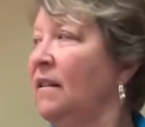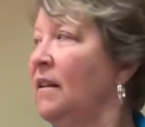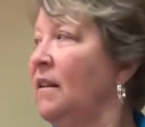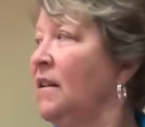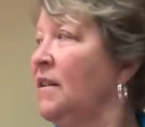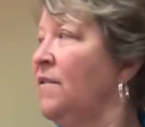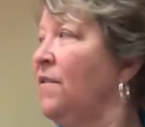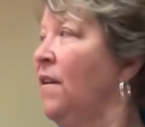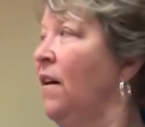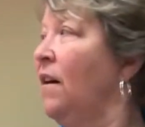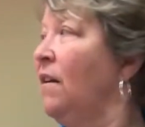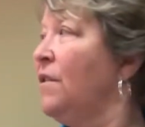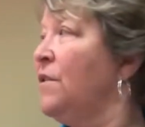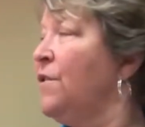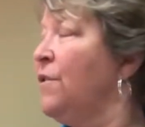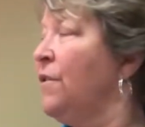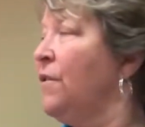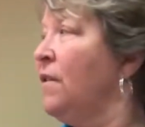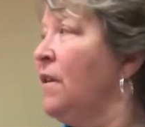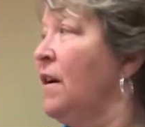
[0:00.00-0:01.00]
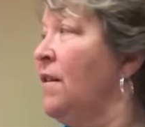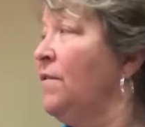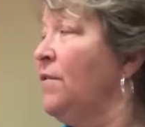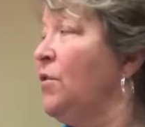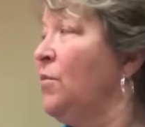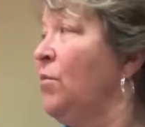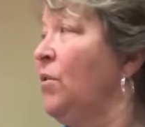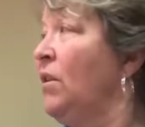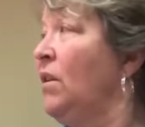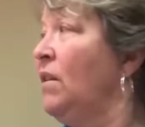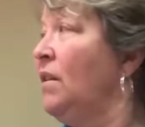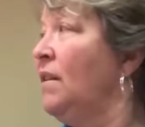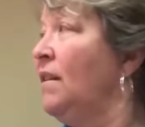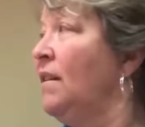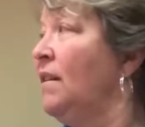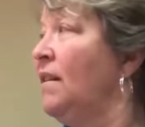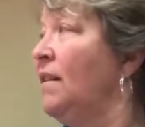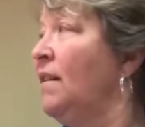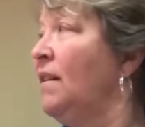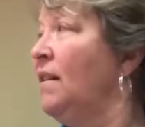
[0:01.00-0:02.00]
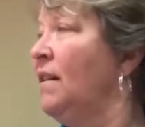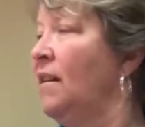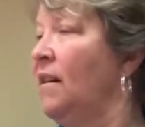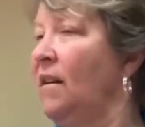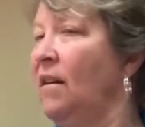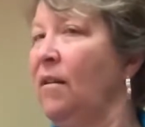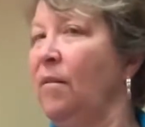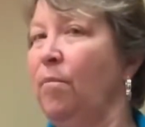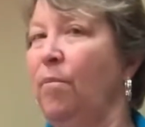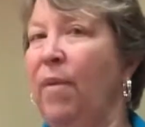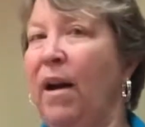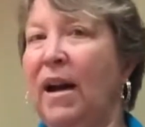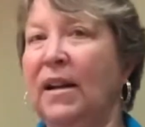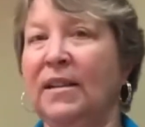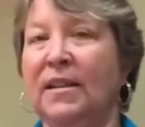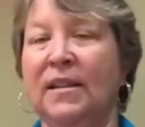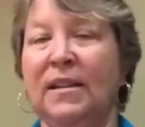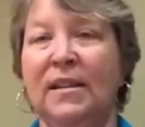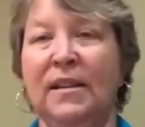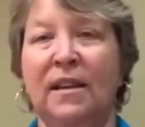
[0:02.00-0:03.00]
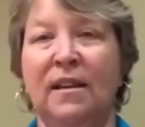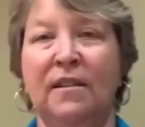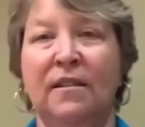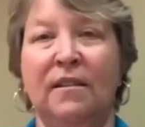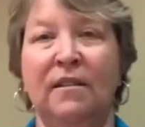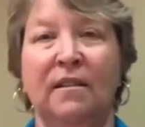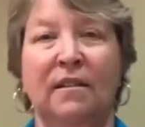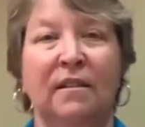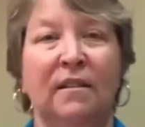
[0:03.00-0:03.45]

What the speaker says: As far as you're comfortable, back to the center.